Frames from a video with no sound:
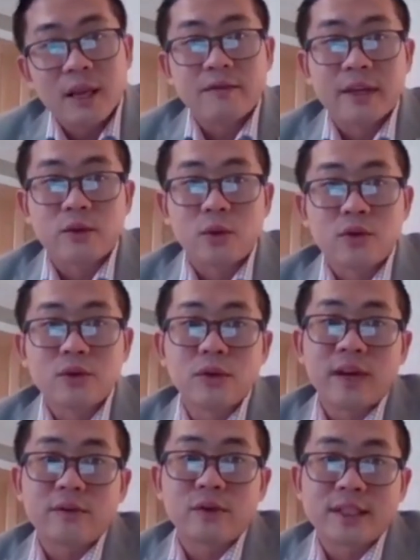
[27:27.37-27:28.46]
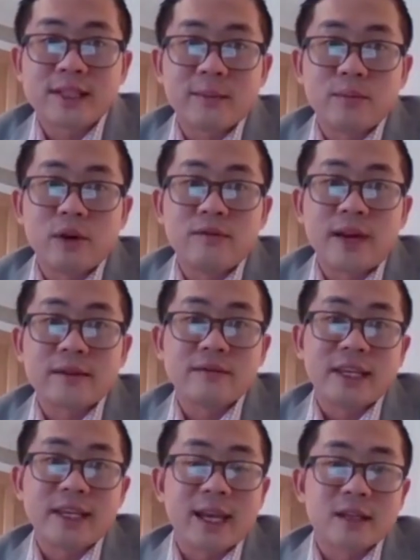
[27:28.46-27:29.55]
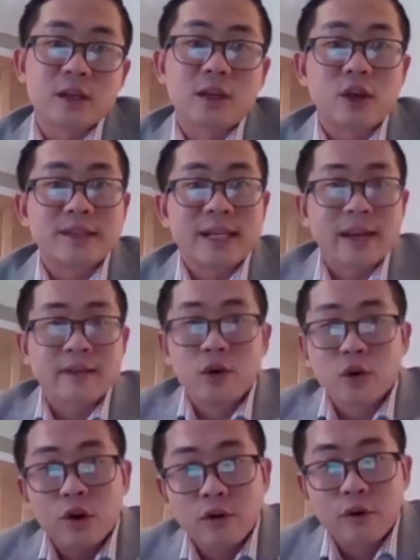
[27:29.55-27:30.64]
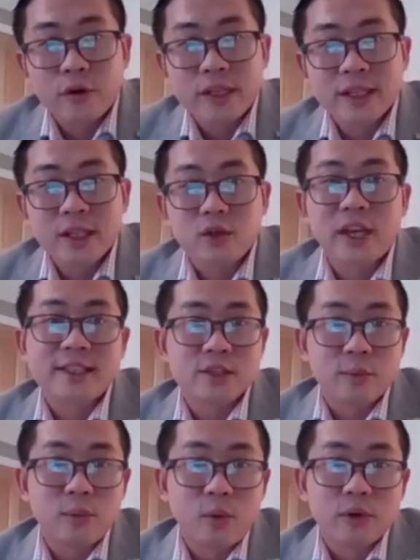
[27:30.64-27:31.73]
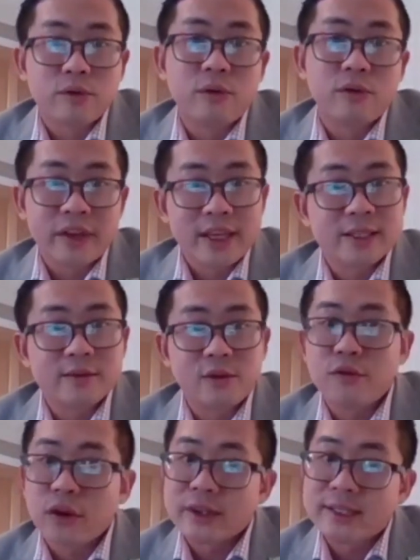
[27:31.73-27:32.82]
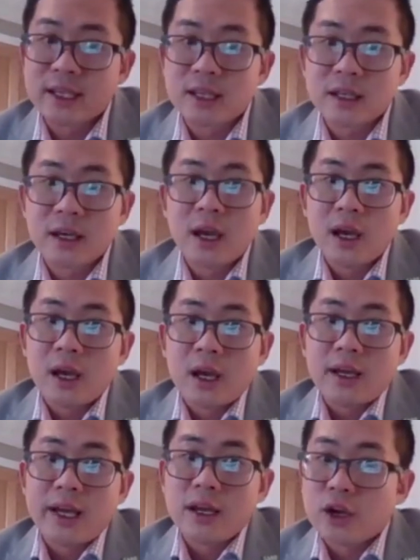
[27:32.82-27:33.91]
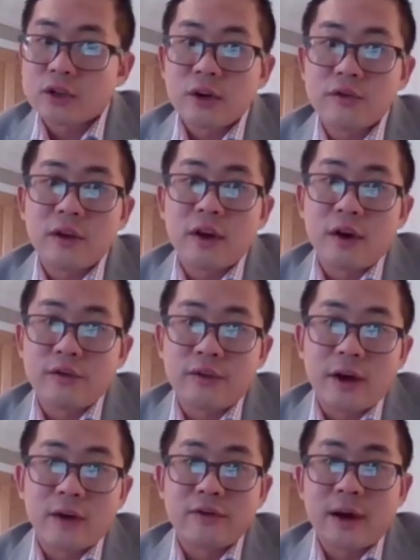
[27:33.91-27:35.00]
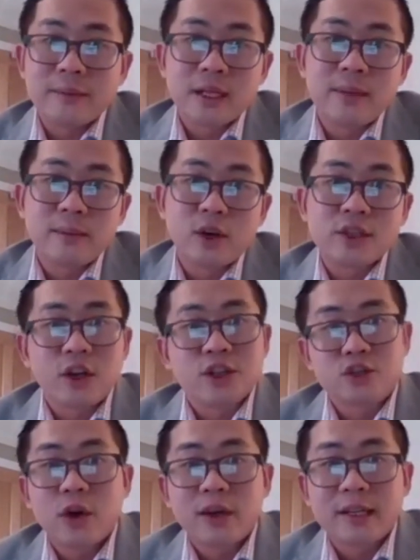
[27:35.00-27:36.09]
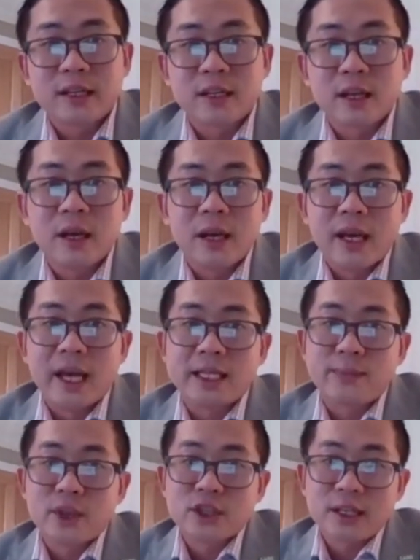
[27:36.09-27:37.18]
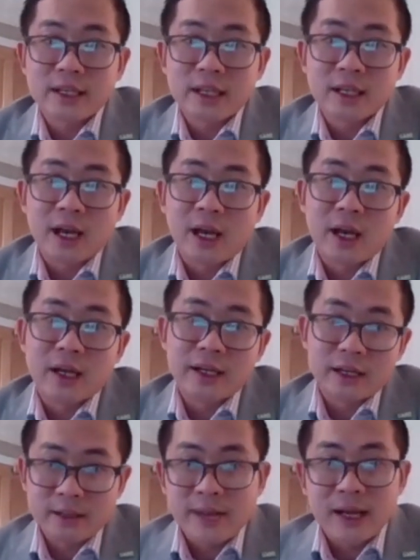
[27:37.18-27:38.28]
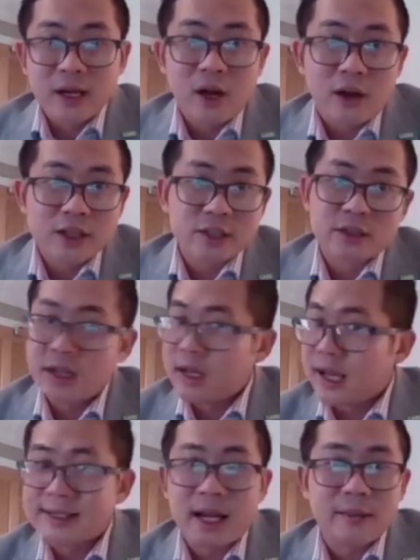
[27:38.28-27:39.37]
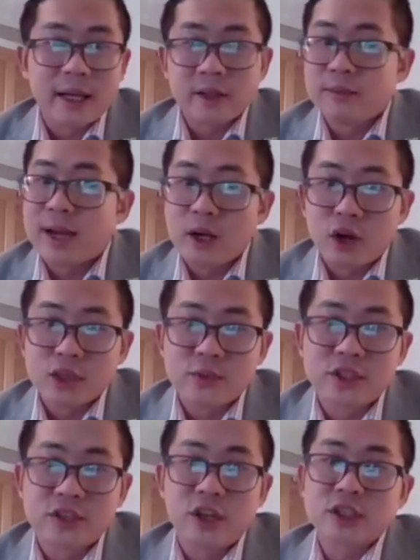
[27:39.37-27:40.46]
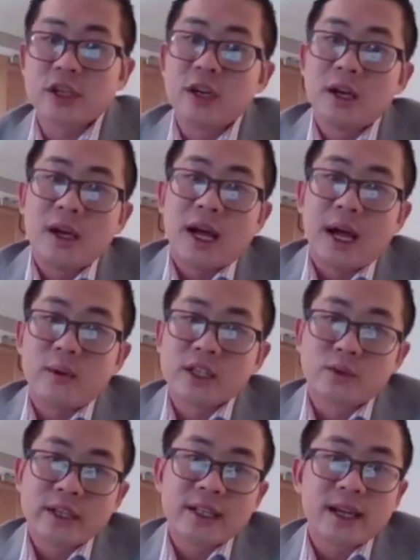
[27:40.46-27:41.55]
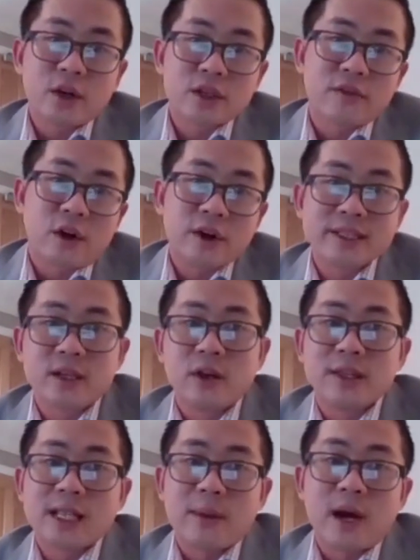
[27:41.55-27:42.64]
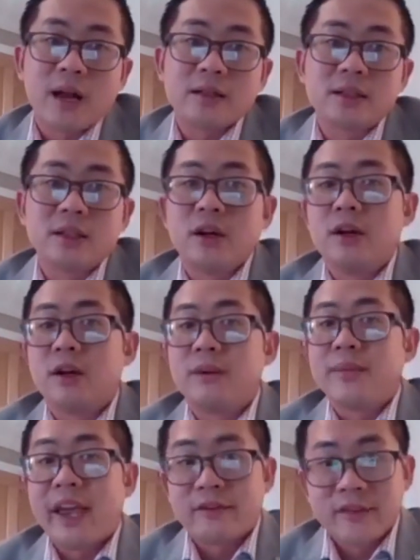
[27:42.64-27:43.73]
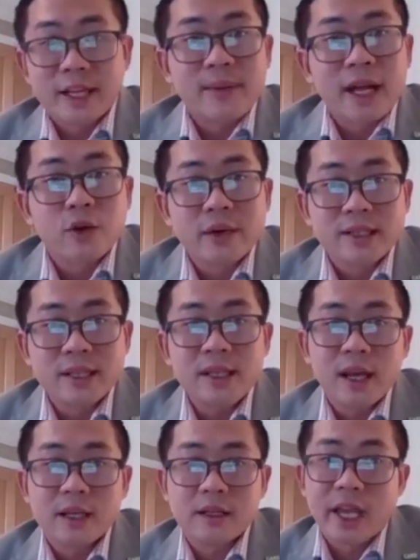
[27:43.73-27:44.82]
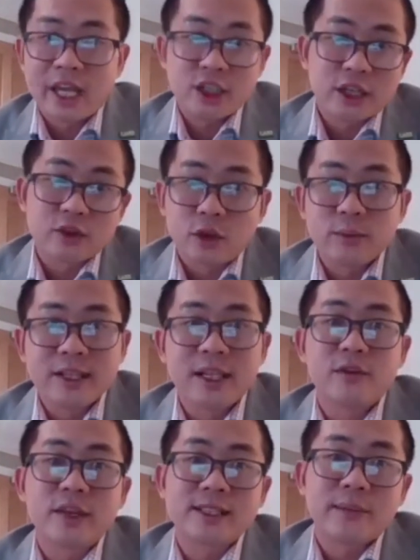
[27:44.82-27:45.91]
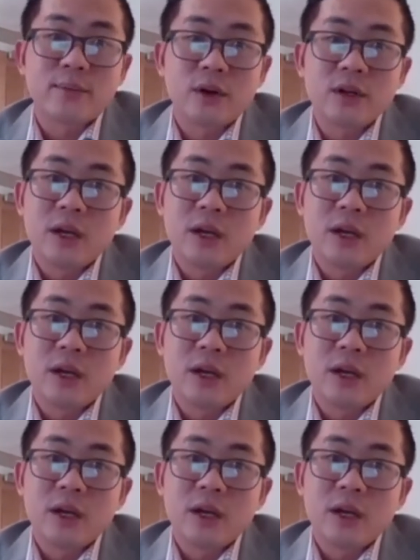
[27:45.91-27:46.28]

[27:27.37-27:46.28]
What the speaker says: They don't know that, for example, that they can contact the local authority to get support for fees, for funding. A lot of family members are struggling, especially in my last assignment, in my last research. I was reading a lot of articles about the ethnic minority, the Asian community, for example,